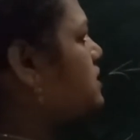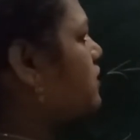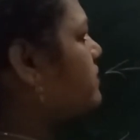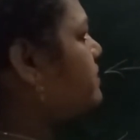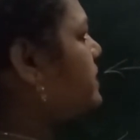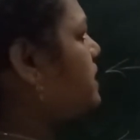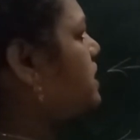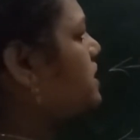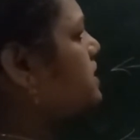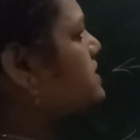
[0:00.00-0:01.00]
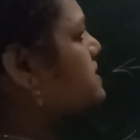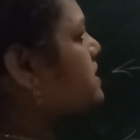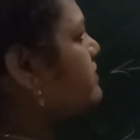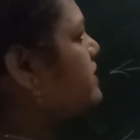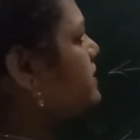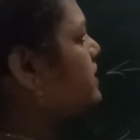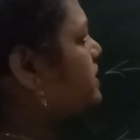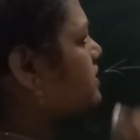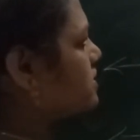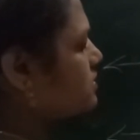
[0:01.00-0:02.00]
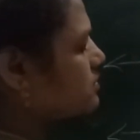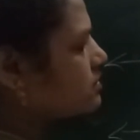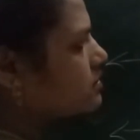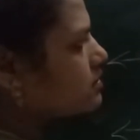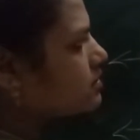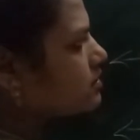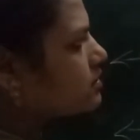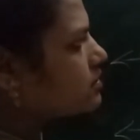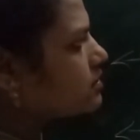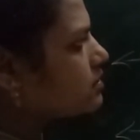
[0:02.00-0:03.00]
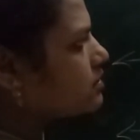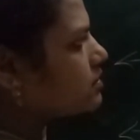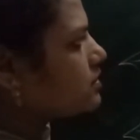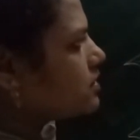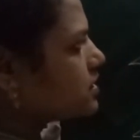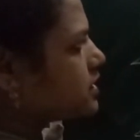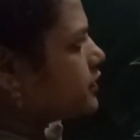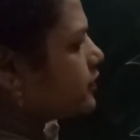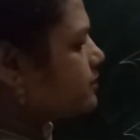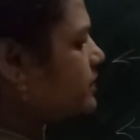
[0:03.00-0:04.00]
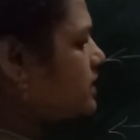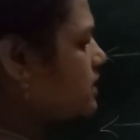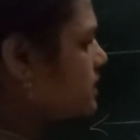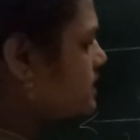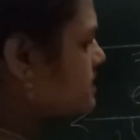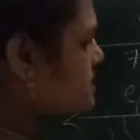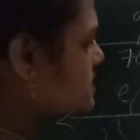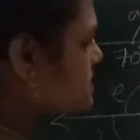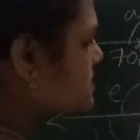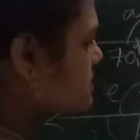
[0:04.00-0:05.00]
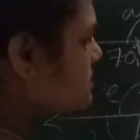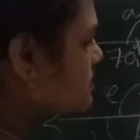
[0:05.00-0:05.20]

your B is 70 degree. Your B is